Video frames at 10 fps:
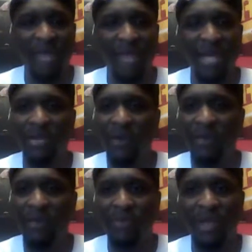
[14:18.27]
Danny
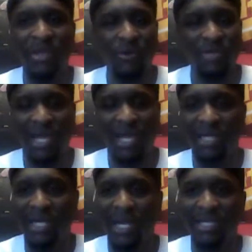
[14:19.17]
Green played huge
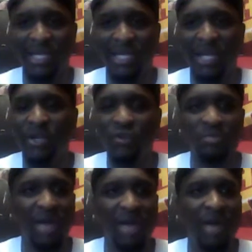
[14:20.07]
last night. Like I said, he had a
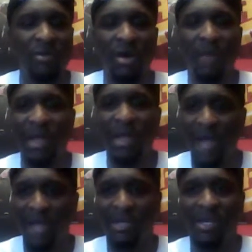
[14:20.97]
huge block on Mike
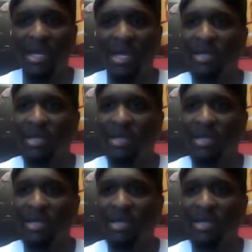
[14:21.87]
Conley.